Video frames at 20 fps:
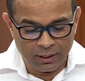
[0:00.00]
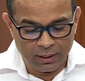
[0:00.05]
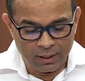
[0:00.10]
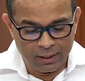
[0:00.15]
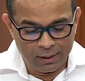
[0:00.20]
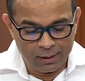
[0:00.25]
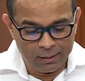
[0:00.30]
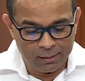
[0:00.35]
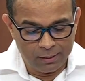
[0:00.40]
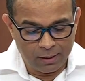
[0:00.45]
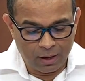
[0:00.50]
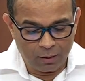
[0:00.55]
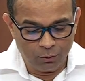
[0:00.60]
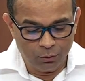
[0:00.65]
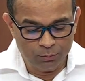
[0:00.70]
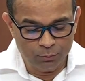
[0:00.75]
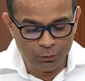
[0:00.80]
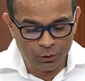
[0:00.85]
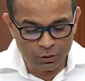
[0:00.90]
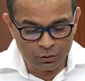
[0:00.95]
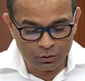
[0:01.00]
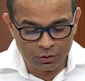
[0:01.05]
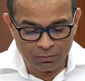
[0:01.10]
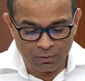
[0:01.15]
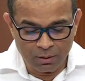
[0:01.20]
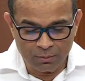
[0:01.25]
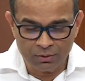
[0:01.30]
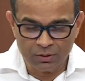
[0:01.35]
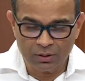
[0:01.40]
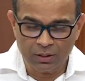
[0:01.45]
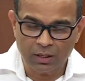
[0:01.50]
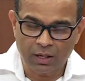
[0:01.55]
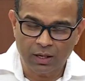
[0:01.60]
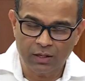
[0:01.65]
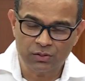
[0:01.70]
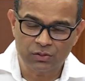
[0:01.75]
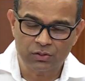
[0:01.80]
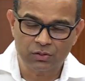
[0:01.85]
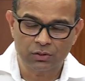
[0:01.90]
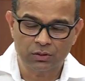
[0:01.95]
I would put it to the member that
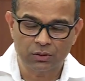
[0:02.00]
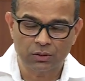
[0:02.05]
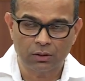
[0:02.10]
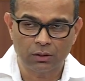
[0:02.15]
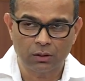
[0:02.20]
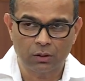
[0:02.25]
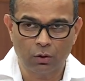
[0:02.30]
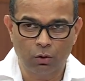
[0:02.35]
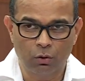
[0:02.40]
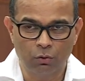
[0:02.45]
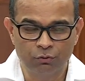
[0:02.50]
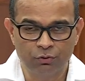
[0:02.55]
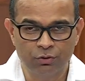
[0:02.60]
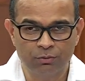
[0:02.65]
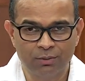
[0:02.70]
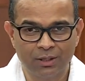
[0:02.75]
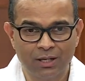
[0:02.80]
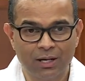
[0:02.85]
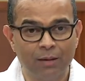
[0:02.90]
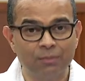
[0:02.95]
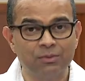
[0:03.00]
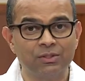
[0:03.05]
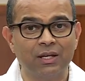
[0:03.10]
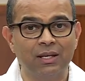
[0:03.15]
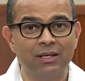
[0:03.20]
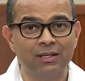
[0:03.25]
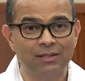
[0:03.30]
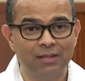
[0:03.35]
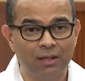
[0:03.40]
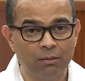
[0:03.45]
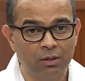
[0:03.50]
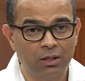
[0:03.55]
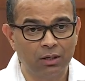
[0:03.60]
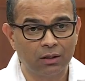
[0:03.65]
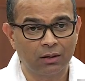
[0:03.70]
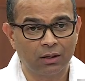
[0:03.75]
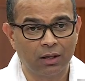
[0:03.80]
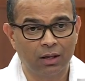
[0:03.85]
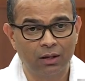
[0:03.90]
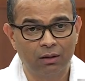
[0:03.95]
as COVID becomes
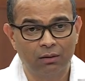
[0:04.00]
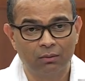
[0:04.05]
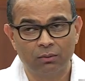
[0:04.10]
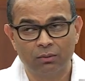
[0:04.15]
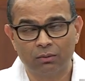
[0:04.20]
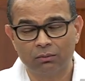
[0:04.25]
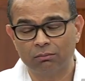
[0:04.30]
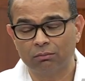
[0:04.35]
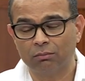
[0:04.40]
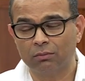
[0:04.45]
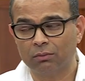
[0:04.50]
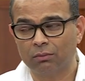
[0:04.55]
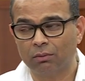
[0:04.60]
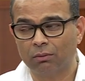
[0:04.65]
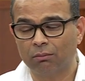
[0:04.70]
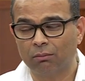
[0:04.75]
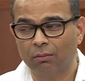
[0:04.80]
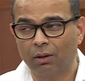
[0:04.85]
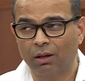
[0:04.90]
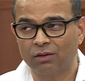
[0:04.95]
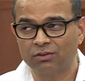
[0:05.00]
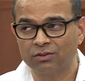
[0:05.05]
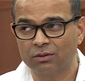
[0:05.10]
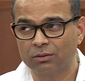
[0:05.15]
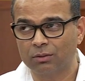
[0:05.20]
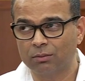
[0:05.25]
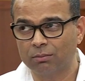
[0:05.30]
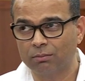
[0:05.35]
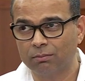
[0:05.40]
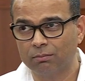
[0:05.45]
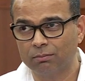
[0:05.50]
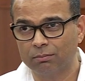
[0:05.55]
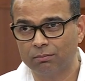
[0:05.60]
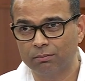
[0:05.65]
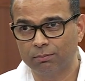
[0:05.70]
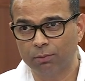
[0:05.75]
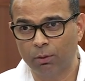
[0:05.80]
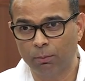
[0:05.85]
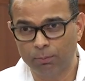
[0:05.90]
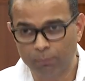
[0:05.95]
endemic and as a
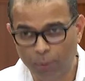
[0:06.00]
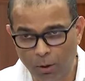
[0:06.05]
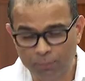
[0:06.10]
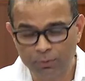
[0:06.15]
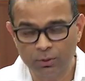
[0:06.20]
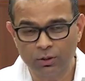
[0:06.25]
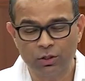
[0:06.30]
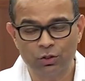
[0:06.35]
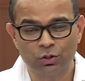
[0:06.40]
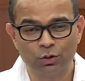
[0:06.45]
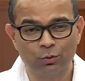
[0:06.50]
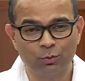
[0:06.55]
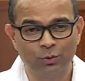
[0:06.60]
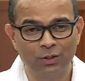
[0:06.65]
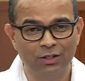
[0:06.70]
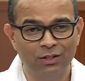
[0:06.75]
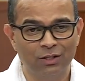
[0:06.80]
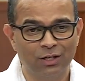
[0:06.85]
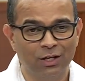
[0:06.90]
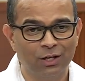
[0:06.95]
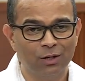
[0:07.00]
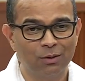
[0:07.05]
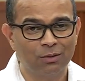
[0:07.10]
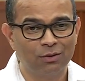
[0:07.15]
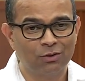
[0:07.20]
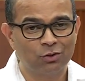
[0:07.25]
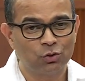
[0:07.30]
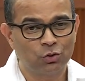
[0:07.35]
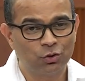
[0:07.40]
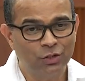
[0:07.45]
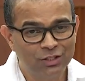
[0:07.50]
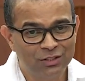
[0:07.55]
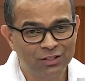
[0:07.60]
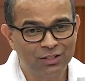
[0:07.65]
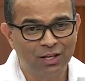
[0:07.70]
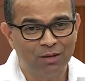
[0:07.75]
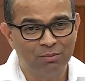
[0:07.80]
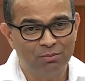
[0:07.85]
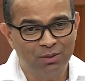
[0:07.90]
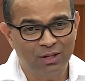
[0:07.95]
population we treat
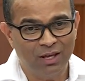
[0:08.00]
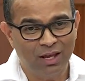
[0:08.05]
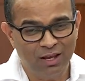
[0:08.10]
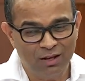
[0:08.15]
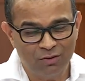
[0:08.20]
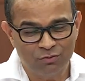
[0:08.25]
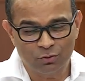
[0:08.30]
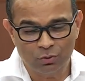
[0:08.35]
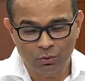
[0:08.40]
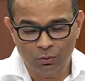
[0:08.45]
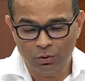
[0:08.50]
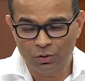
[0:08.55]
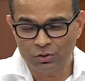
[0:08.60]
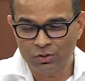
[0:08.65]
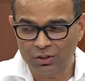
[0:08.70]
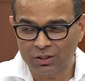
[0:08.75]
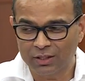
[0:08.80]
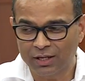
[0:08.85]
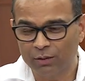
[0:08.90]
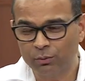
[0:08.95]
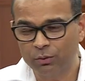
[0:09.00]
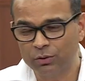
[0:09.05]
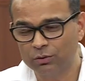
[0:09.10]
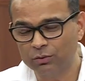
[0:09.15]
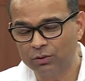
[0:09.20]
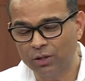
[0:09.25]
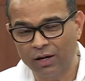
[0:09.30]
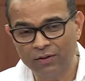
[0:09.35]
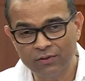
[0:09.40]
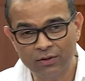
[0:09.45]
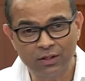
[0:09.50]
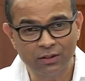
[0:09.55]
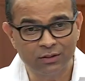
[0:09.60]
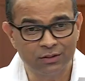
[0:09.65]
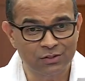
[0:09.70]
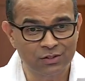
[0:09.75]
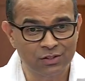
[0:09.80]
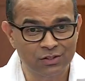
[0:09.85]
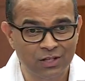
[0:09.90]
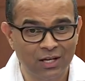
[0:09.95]
it and behave towards it like we do other
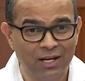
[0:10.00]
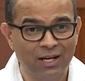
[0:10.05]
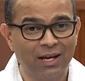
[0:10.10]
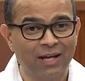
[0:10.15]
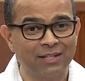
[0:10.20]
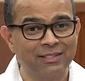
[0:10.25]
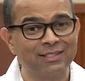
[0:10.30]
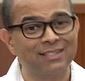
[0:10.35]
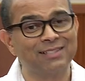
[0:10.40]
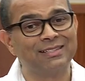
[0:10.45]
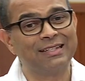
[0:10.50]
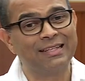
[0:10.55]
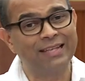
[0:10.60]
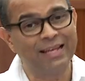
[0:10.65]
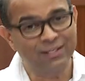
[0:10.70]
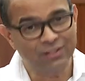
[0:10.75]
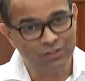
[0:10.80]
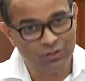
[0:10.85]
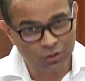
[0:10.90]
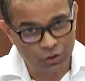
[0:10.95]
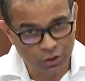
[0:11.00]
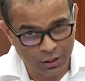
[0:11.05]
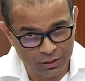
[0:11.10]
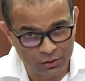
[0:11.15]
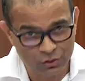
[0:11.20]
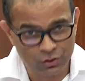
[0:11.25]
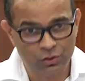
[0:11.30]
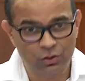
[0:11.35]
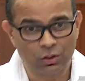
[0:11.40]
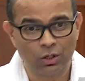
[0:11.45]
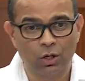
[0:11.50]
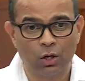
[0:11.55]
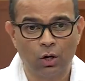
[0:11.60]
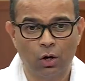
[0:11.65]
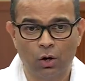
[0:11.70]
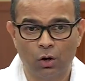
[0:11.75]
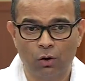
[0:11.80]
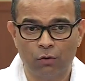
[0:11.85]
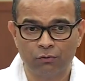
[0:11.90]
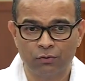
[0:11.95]
illnesses, actually there's less chance
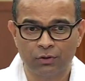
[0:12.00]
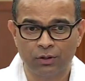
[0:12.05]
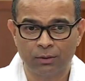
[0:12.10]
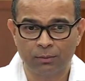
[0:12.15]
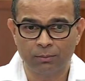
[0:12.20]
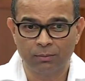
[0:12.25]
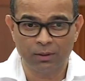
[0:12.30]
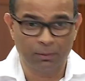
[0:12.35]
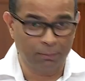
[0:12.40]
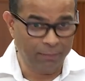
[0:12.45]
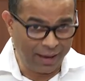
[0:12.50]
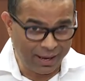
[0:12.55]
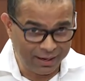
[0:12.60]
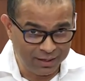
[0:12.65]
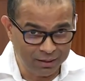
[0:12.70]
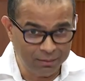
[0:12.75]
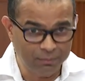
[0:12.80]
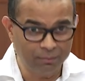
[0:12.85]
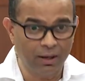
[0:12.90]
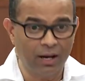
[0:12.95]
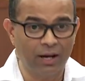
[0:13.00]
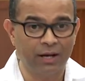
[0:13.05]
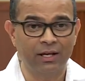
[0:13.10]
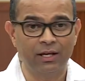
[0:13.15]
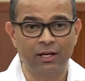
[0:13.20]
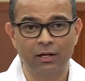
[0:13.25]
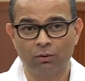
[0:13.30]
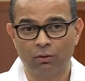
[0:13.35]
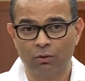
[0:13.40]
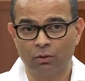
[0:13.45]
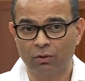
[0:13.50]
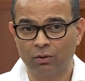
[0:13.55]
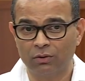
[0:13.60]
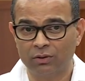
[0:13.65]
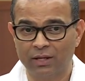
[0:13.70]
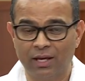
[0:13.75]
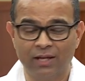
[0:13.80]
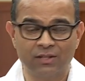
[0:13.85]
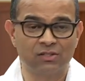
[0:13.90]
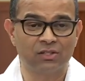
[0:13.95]
of the panic buying or
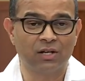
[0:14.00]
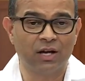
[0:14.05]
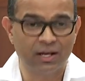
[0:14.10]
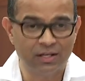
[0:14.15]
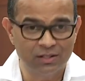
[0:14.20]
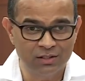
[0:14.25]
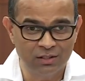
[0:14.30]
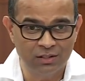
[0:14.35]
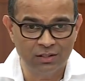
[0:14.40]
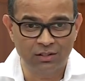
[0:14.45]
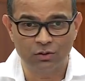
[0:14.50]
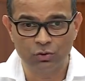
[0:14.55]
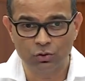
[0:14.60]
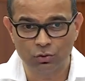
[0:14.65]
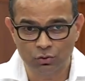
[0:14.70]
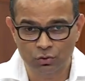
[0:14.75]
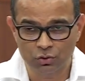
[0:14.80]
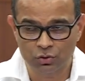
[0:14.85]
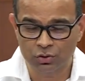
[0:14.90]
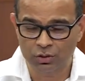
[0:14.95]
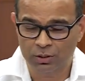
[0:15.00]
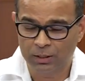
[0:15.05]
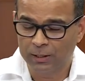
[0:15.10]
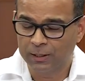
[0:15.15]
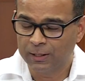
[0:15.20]
the anxiety-induced